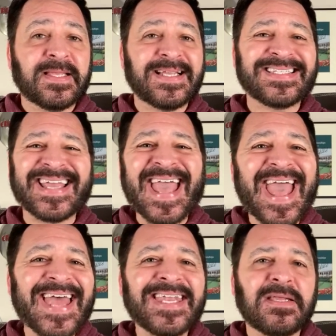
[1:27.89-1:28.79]
Is it
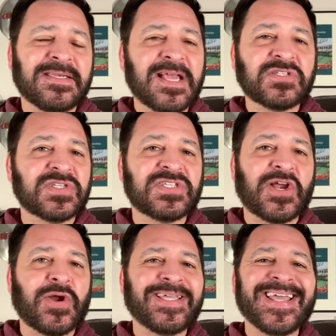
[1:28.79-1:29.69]
N,
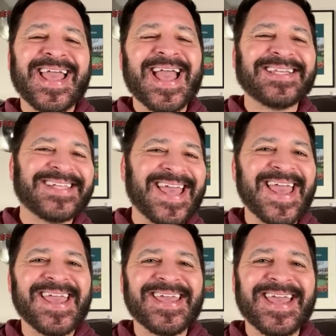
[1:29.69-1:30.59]
necessary? And
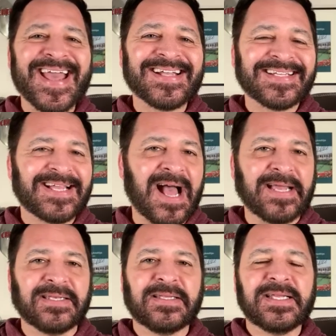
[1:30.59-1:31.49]
K, kind?